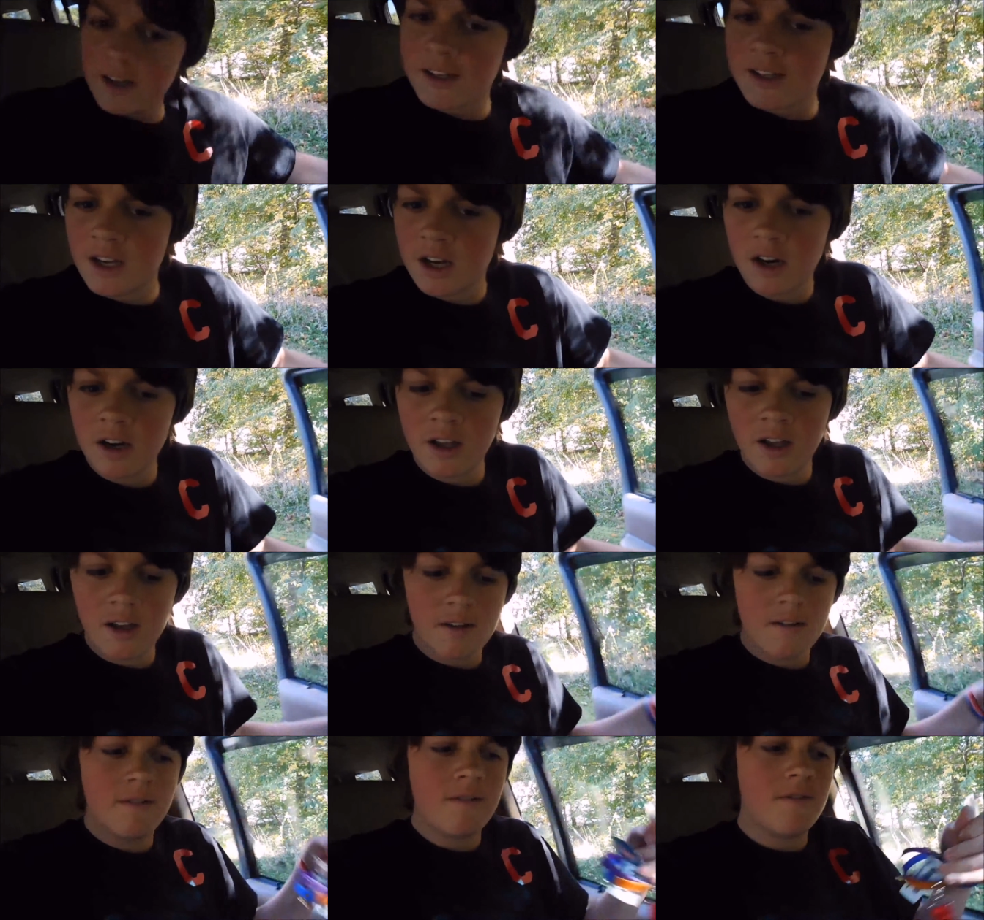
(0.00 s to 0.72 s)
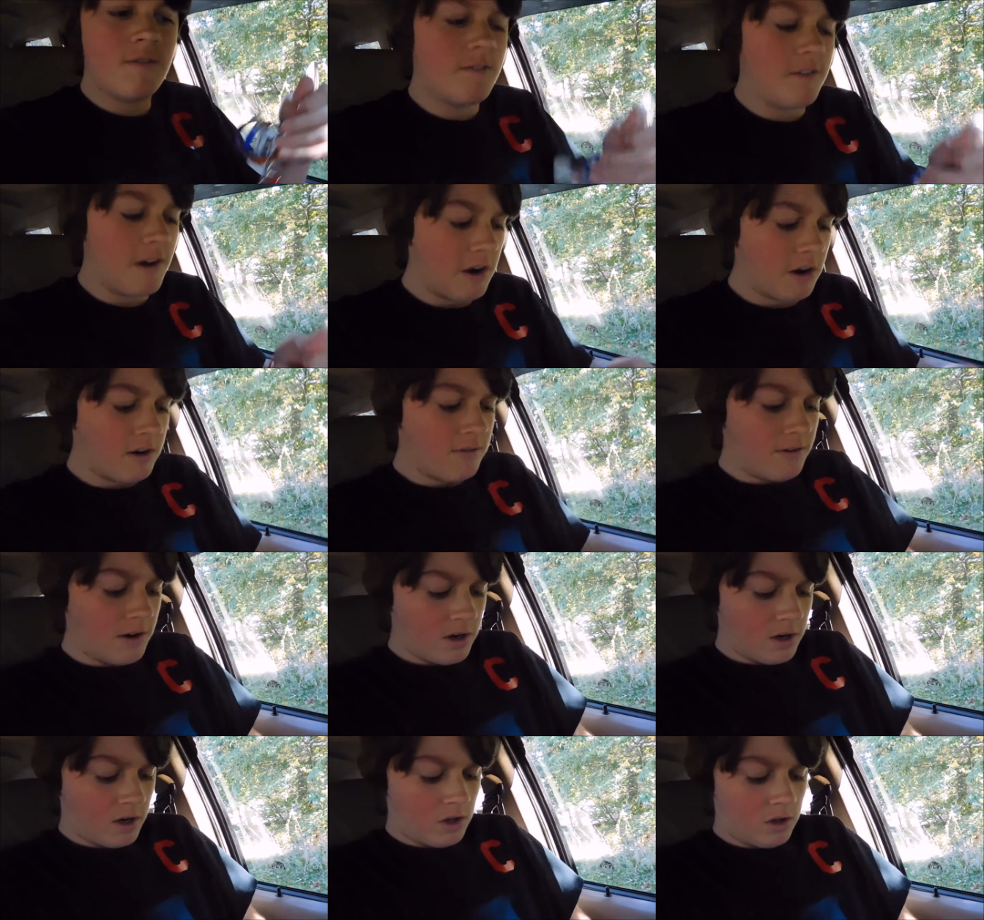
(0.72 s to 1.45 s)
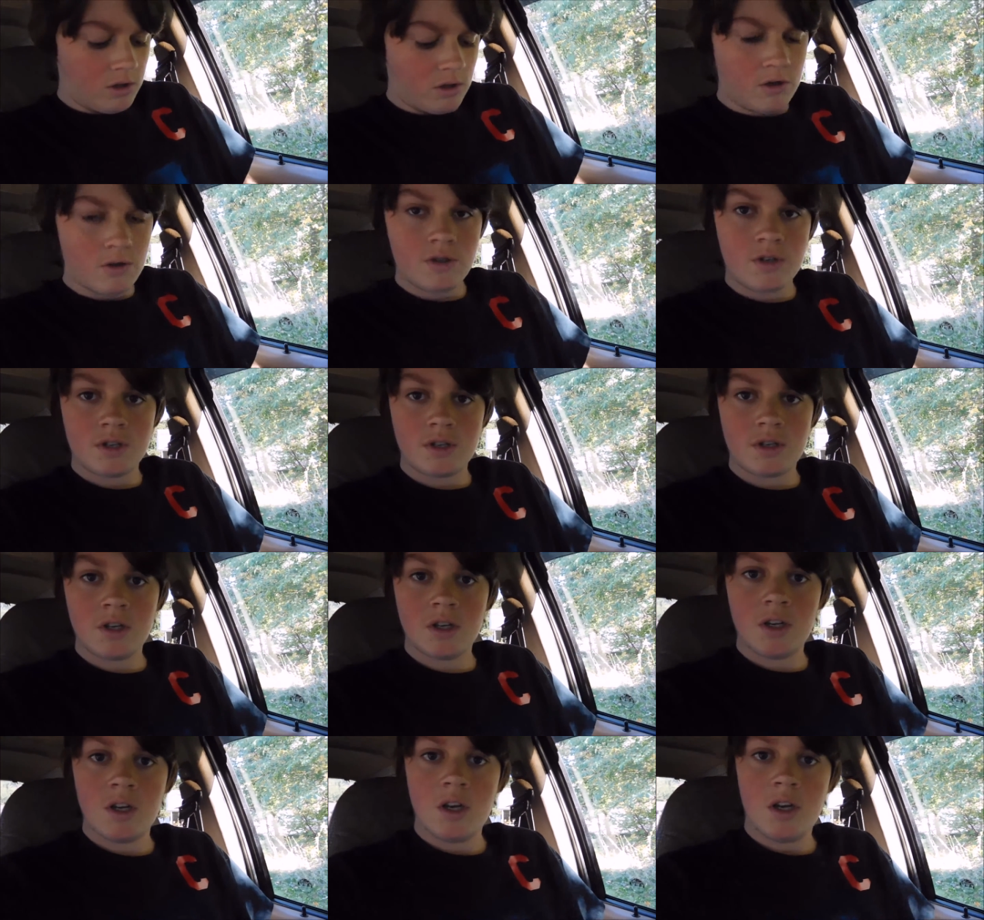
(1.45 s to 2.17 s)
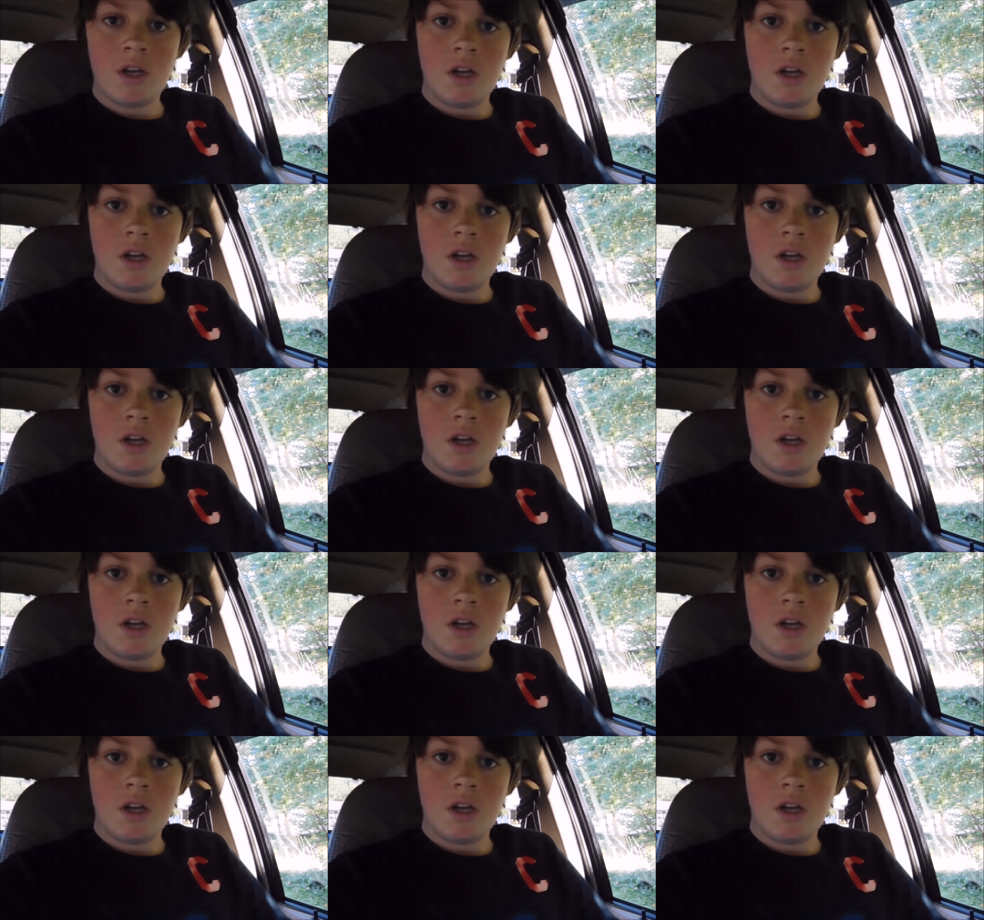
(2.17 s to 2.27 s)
it's cutting it very, very close